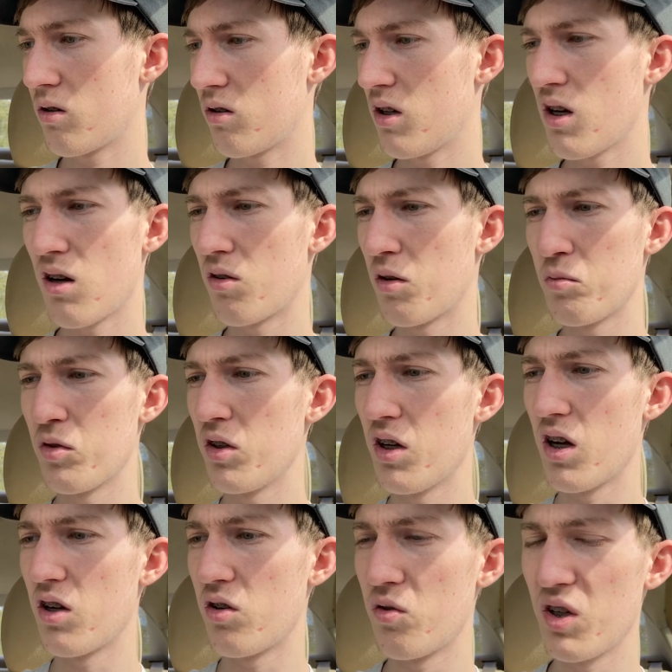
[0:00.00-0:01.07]
yeah, I'm really
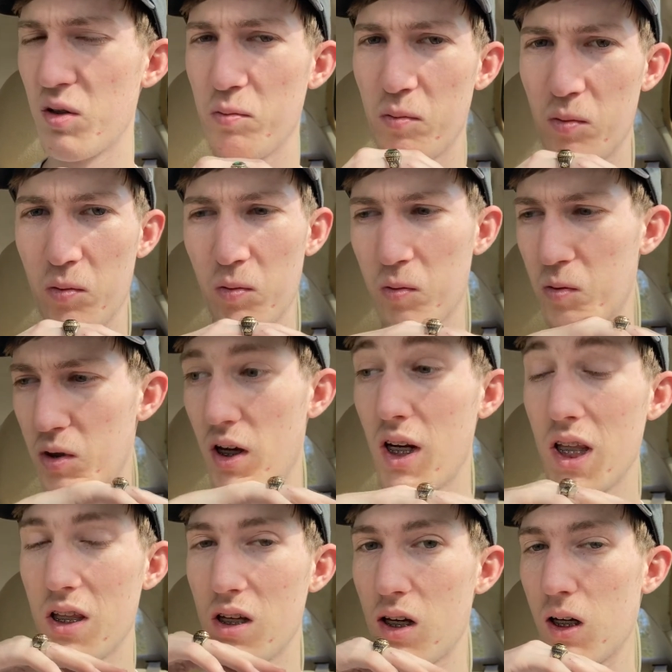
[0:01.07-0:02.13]
not doing
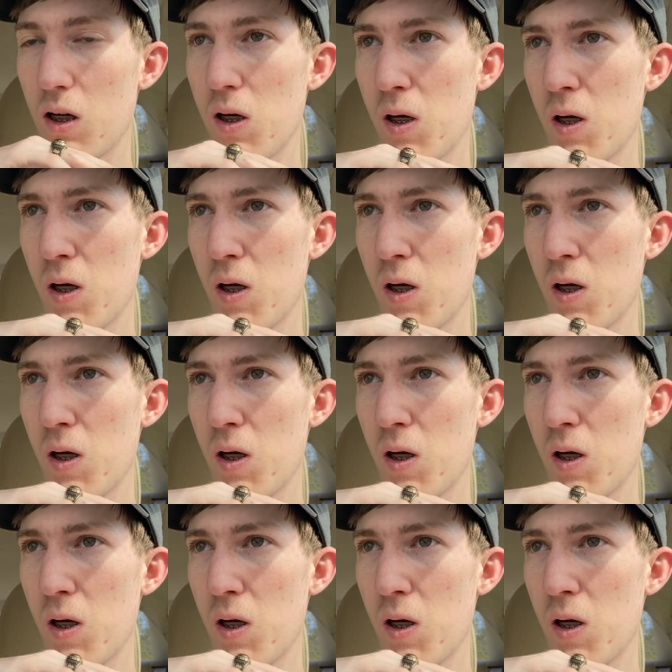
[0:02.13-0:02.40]
anything